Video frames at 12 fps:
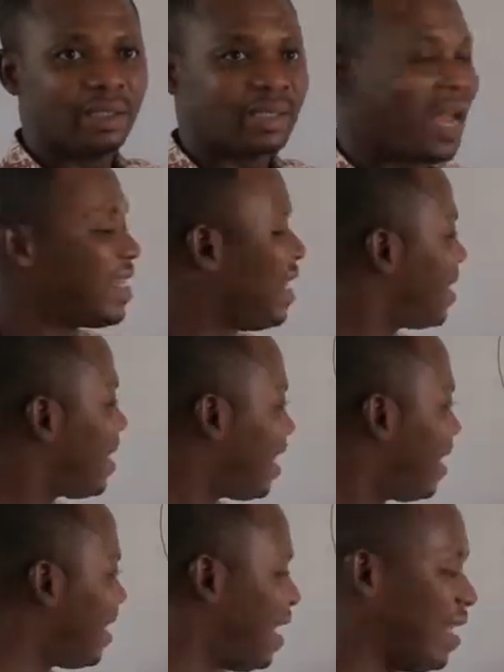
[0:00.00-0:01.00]
tangent
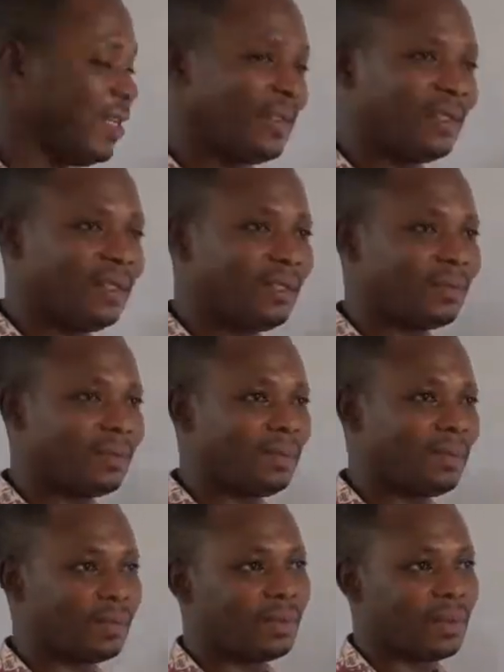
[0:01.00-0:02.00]
touches the
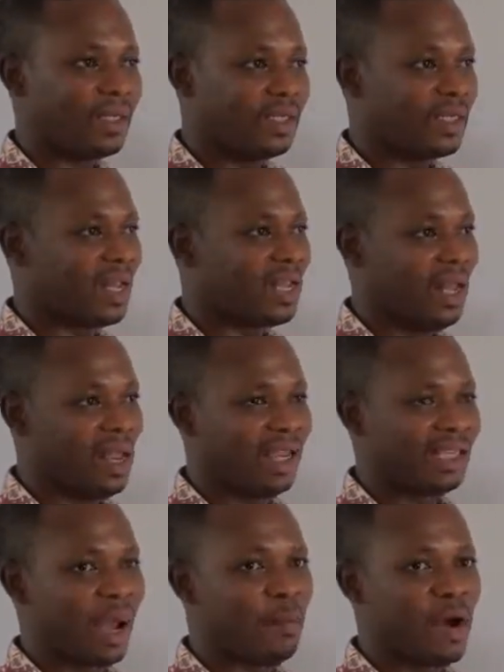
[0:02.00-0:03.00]
circle is a